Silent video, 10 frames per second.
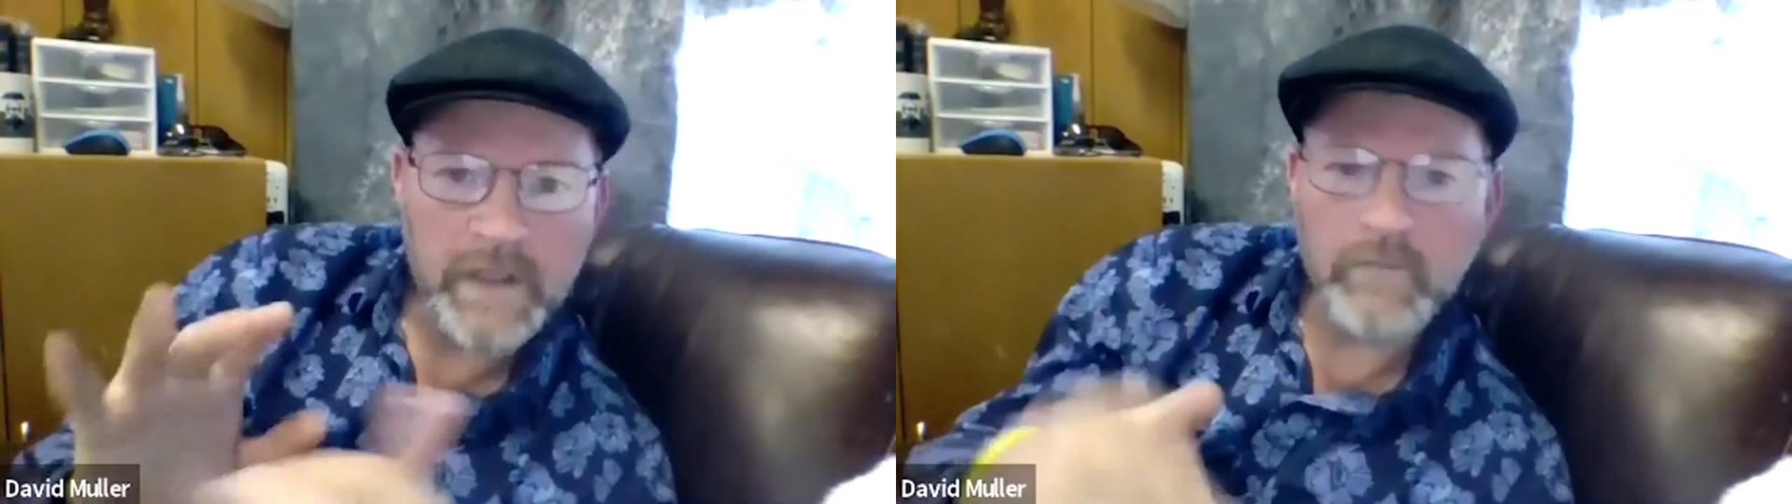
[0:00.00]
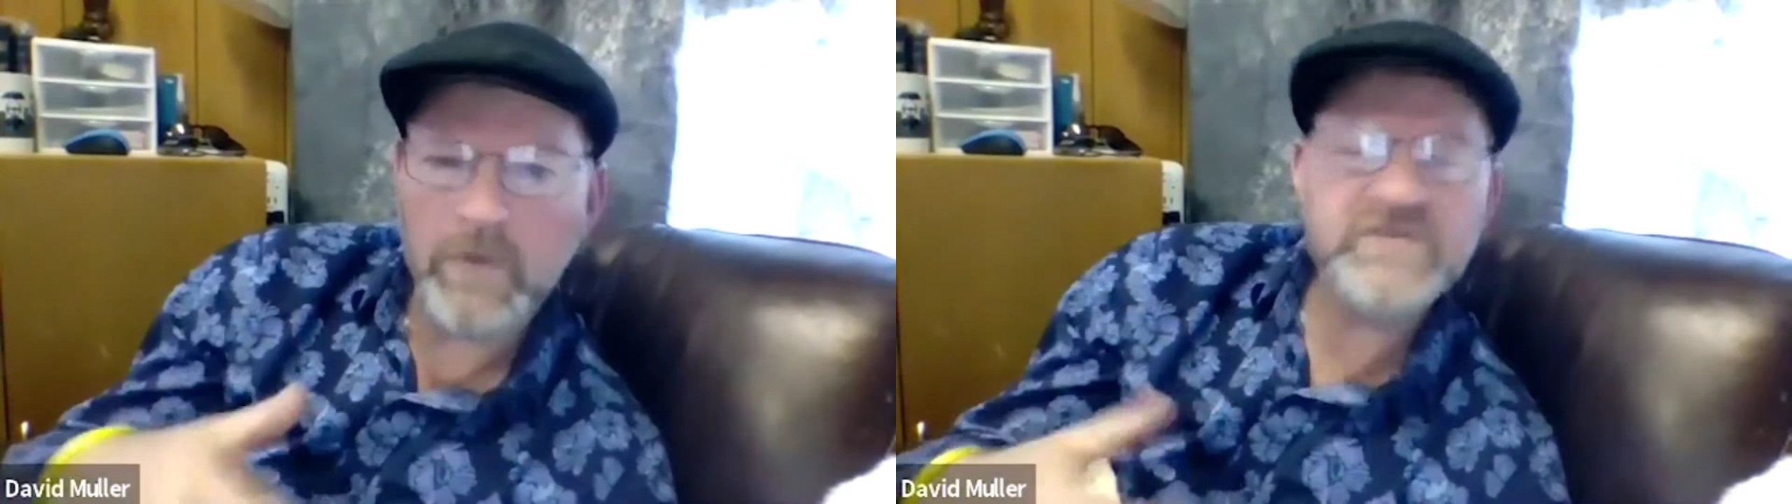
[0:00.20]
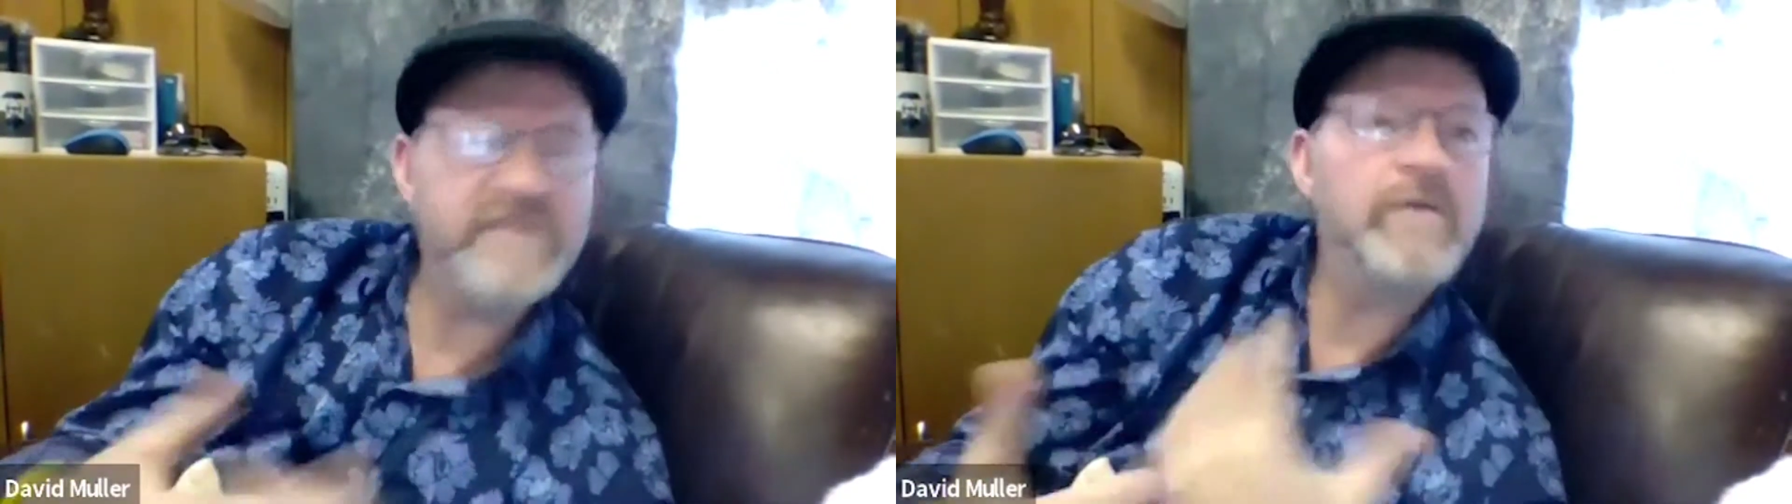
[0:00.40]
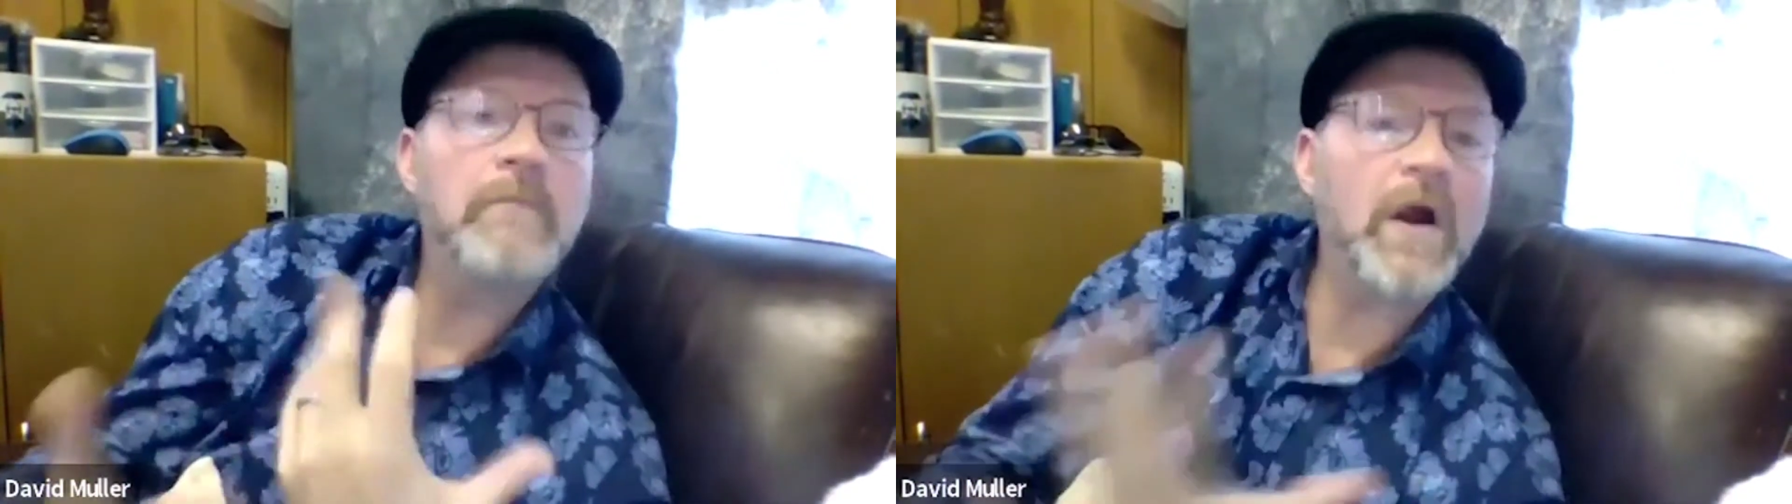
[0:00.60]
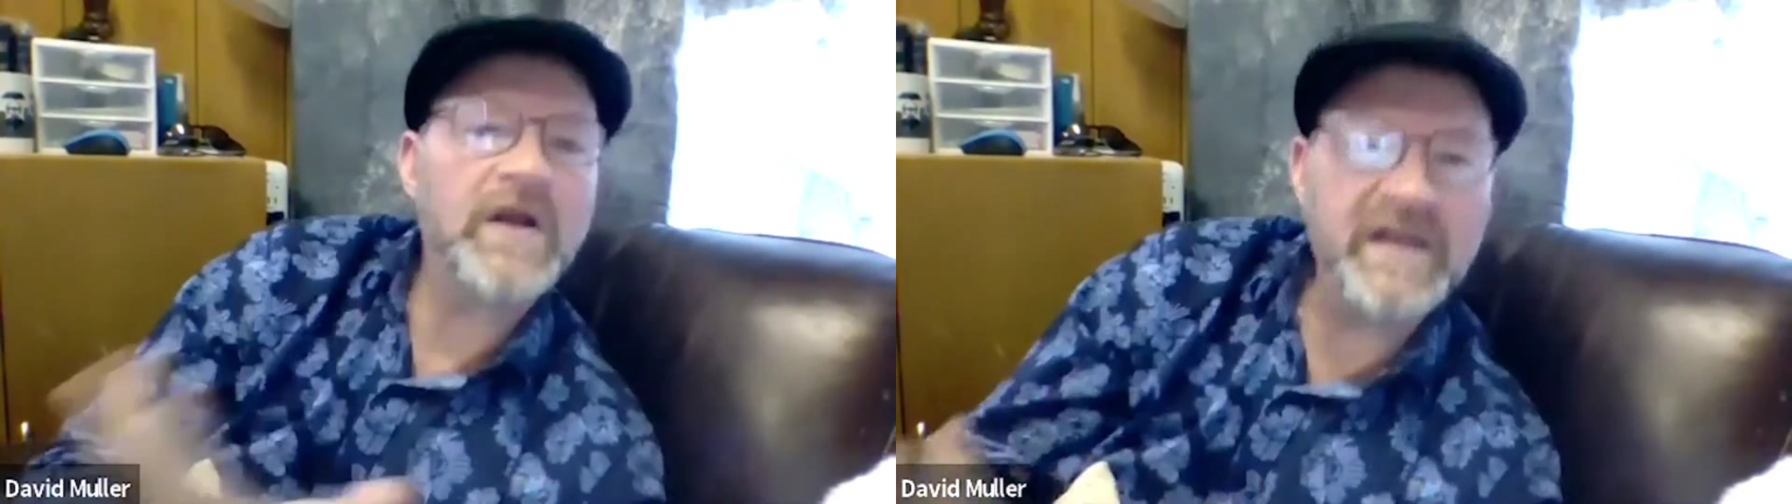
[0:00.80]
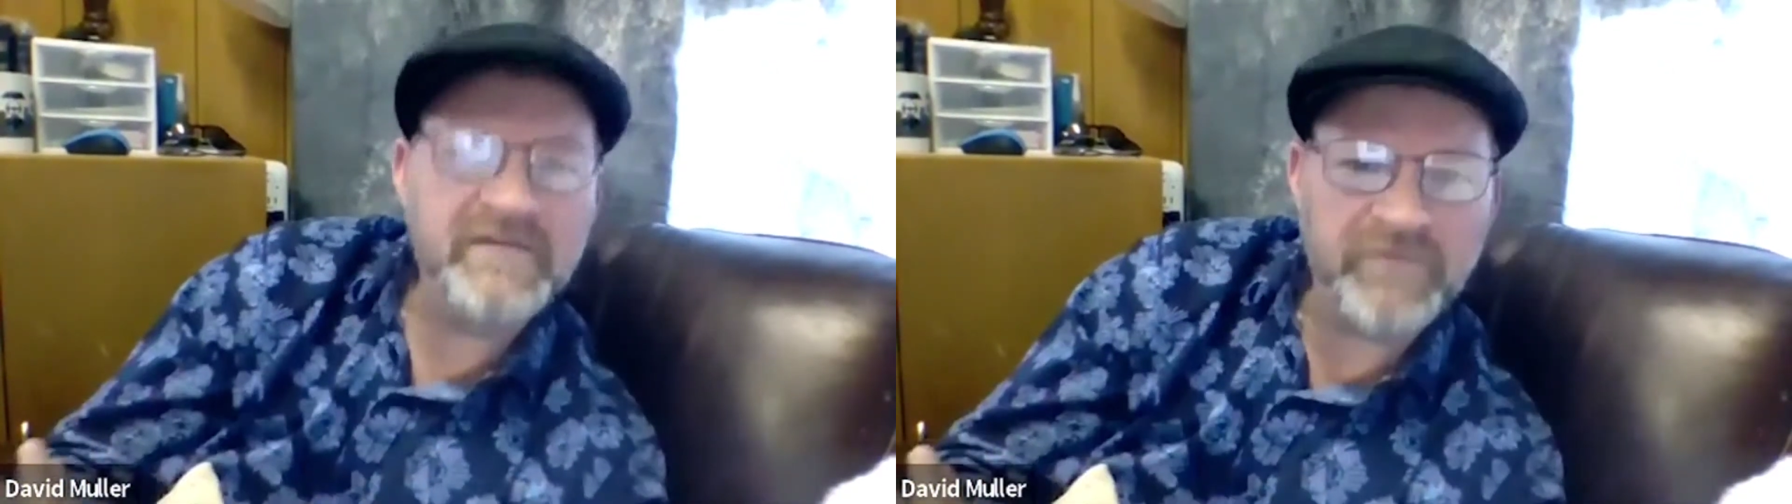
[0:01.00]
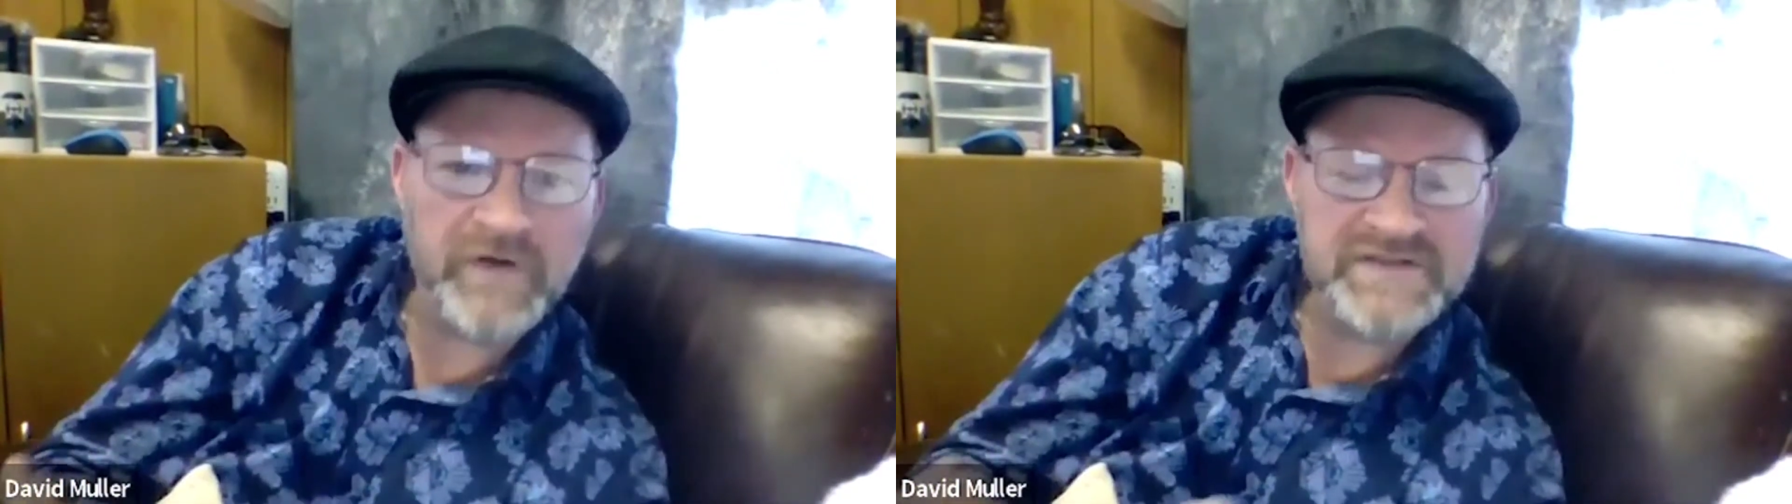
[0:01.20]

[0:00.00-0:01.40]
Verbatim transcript: Yep. Most of your marketing, for